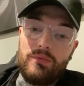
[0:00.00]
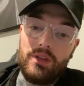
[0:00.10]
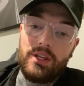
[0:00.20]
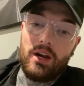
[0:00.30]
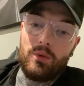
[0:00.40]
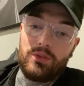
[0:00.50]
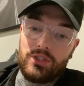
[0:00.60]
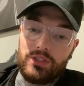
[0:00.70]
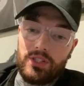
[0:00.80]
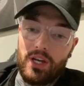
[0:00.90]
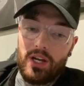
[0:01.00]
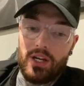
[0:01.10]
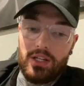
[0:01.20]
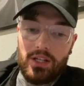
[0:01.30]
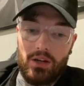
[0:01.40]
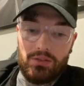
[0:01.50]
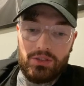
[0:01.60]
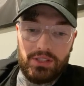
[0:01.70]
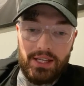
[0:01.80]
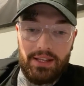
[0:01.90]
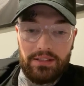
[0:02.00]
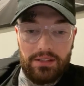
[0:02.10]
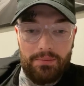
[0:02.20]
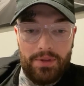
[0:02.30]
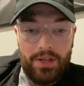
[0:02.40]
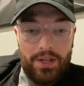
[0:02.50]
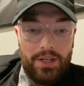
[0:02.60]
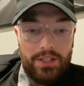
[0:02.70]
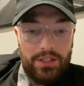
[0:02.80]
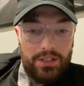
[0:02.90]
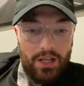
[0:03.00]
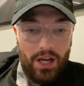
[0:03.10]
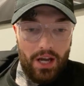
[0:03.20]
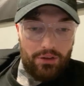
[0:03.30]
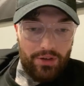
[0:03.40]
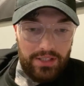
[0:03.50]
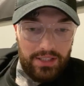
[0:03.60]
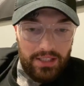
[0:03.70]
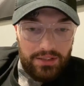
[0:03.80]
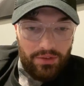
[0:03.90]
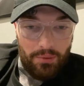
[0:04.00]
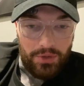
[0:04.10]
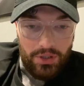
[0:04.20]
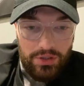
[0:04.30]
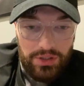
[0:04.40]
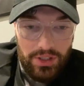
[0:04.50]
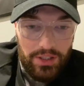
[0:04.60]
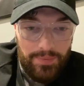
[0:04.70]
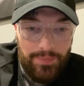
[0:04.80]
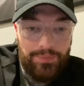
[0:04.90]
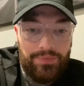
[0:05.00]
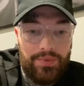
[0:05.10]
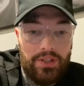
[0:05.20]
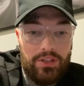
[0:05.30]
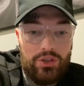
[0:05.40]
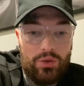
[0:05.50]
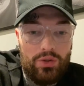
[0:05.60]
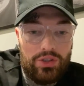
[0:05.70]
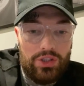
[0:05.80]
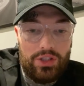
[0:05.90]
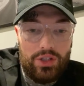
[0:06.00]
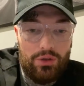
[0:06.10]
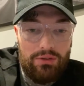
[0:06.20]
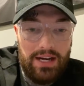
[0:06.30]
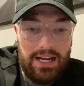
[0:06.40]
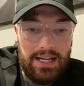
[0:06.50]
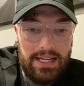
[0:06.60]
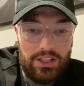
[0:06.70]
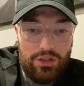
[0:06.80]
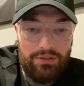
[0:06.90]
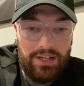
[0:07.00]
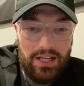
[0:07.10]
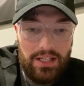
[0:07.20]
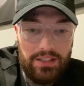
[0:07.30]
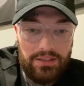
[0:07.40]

yeah, I would just say that to them. Greetings from Houston, George Korea.